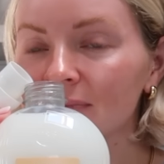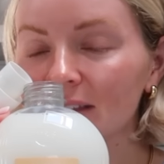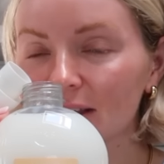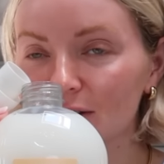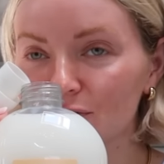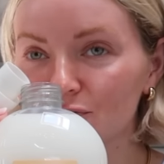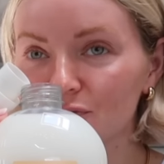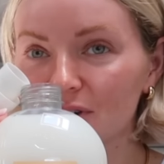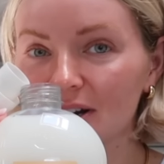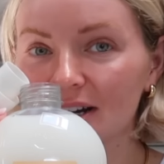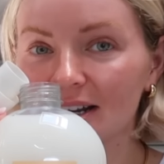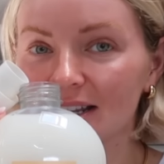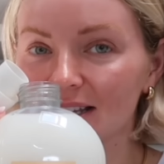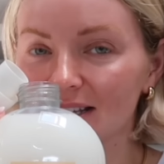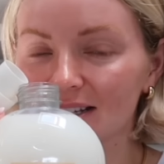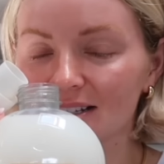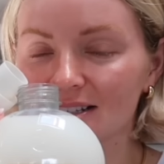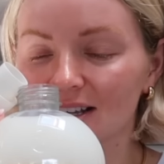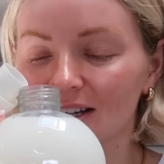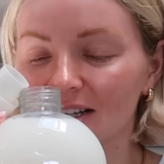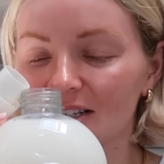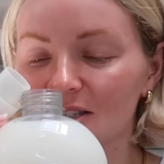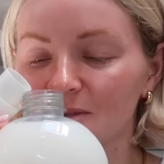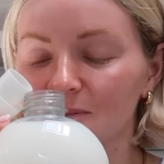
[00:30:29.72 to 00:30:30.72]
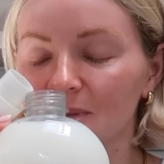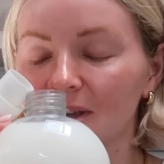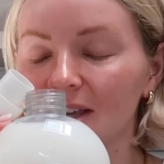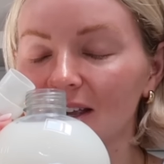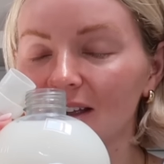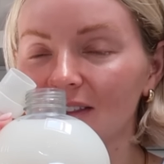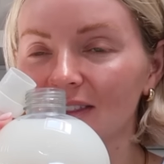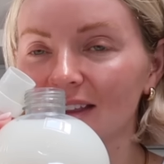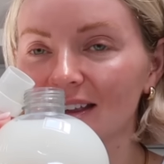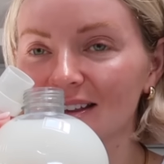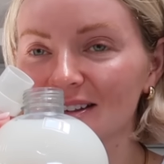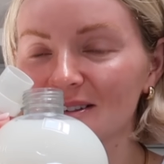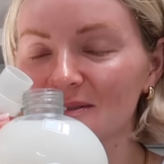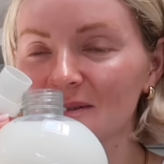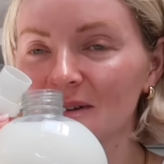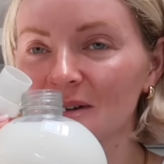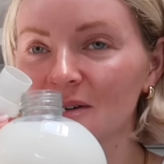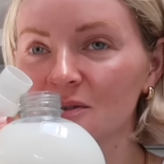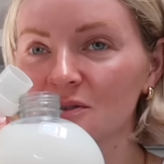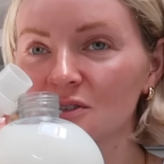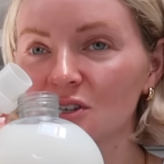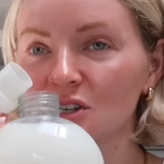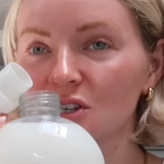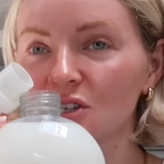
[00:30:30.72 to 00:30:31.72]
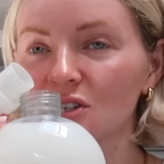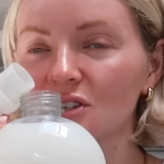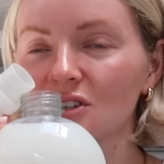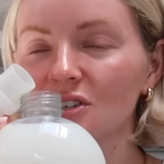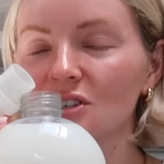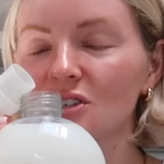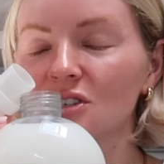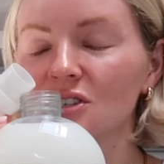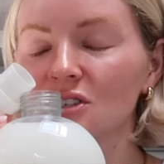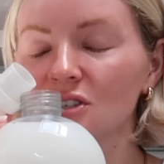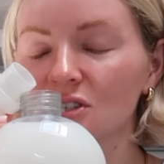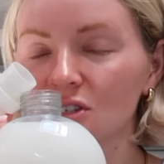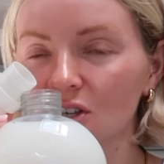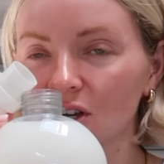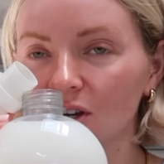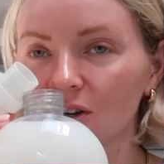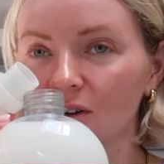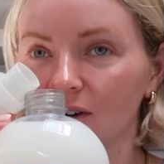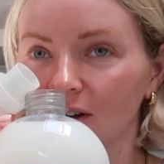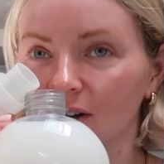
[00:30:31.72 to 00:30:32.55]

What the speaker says: it really excites me, and that smells so